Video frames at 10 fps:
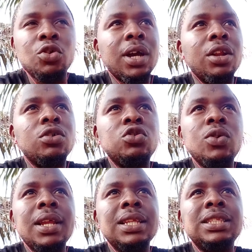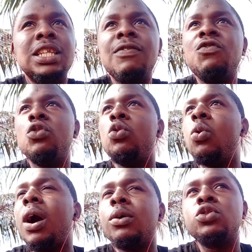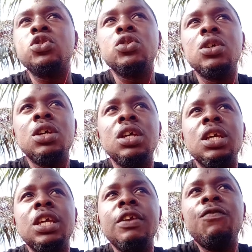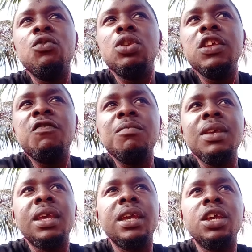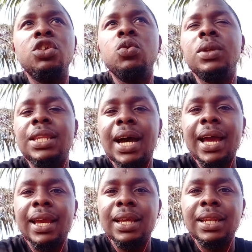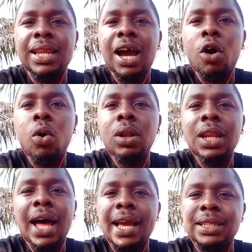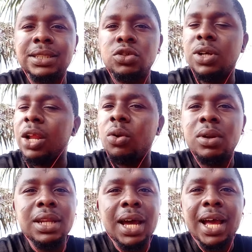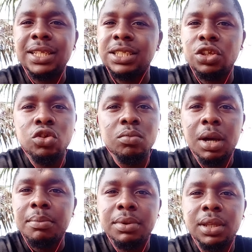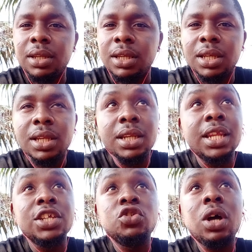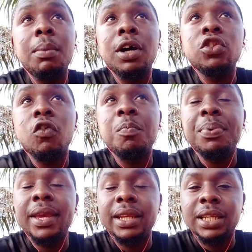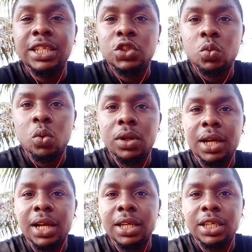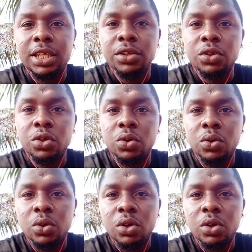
you cannot do anything. If you go out, if you leave me, you will die. They are all lies. You cannot die as a human being. There is no amount of pain in this world that can kill you.